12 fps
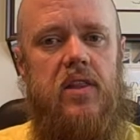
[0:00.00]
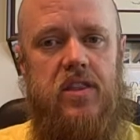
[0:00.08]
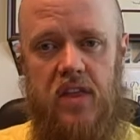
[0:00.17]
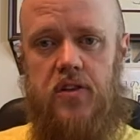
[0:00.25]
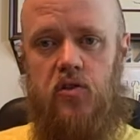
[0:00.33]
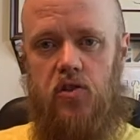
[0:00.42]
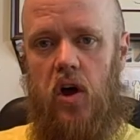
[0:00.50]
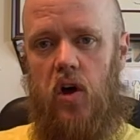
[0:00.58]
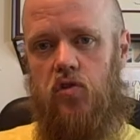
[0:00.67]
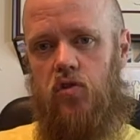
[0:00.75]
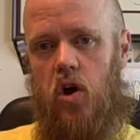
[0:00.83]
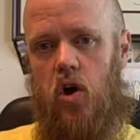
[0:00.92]
Then there's
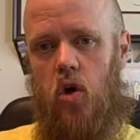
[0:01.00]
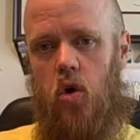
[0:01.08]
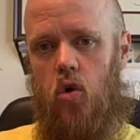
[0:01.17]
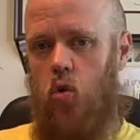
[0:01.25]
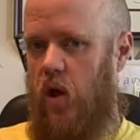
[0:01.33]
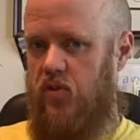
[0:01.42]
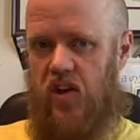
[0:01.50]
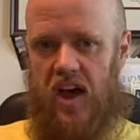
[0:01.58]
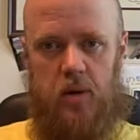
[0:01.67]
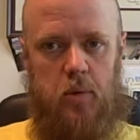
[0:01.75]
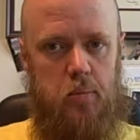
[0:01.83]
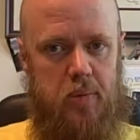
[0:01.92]
also
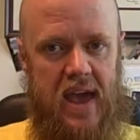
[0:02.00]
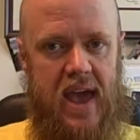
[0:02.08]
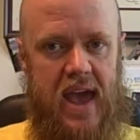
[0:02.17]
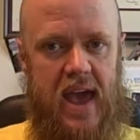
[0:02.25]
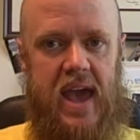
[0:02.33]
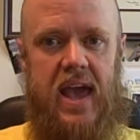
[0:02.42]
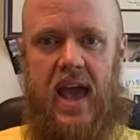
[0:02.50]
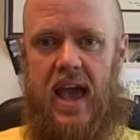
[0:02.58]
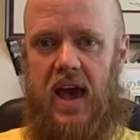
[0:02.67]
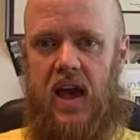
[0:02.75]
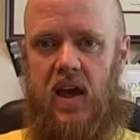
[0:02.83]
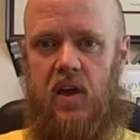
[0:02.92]
Guantanamo Bay
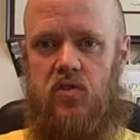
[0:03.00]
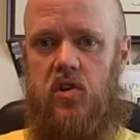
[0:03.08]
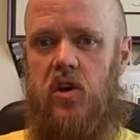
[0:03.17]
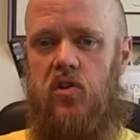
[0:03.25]
and